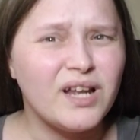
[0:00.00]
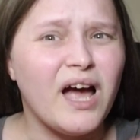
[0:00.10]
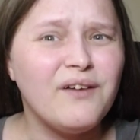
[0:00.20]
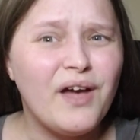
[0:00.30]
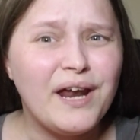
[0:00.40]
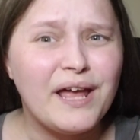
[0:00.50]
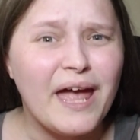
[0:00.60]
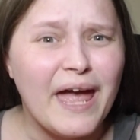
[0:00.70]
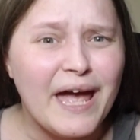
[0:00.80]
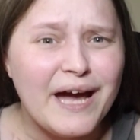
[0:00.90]
I've had an
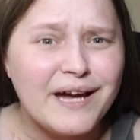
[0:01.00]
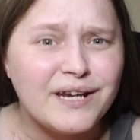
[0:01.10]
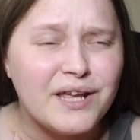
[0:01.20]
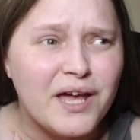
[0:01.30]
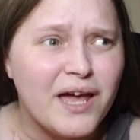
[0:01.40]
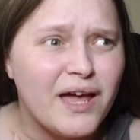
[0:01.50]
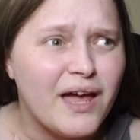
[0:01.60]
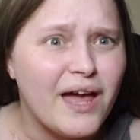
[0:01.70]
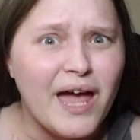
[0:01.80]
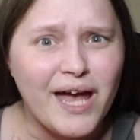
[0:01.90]
ad
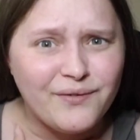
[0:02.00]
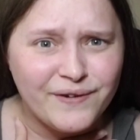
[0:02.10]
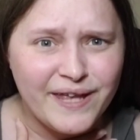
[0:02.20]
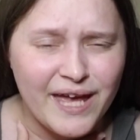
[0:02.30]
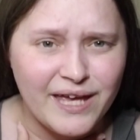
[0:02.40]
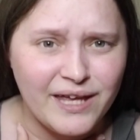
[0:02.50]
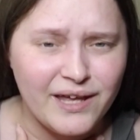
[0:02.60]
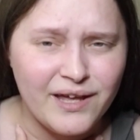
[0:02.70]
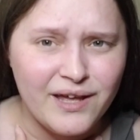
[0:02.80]
advocate